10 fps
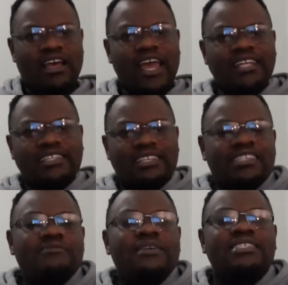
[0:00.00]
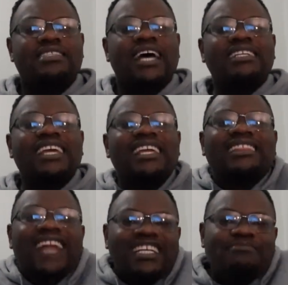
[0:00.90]
And this means that
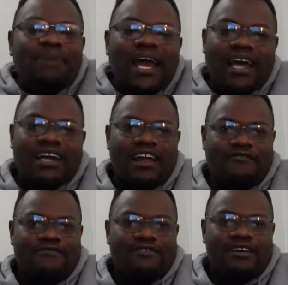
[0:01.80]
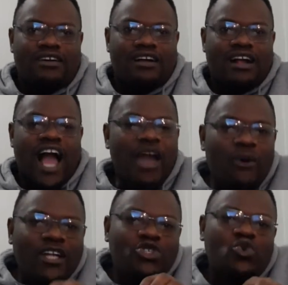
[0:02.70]
in that paragraph, I
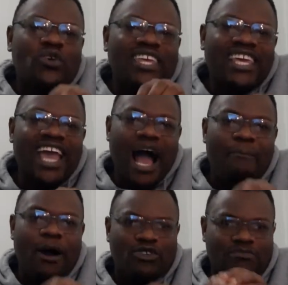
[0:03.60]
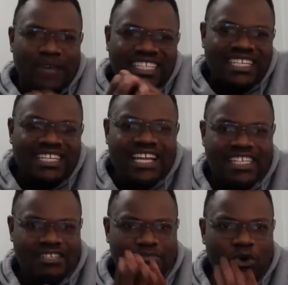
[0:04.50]
want to hear about bad
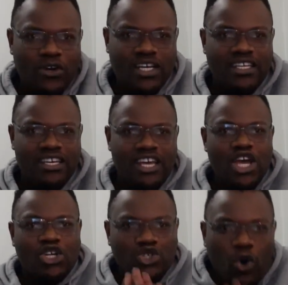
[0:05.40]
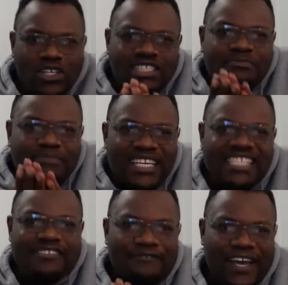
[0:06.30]
leadership only. Don't
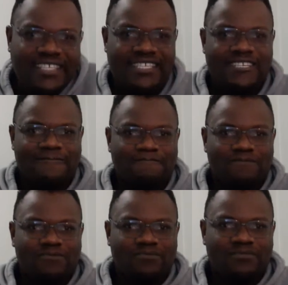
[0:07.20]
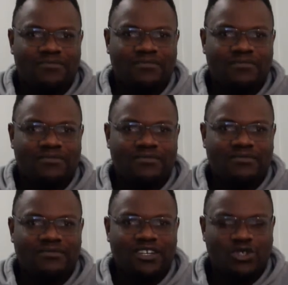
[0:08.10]
mix facts.
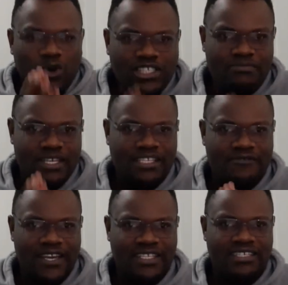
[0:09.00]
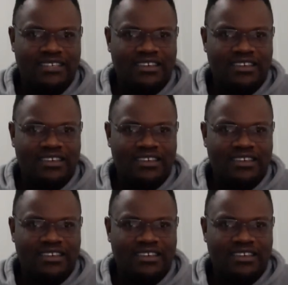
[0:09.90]
Don't mix facts.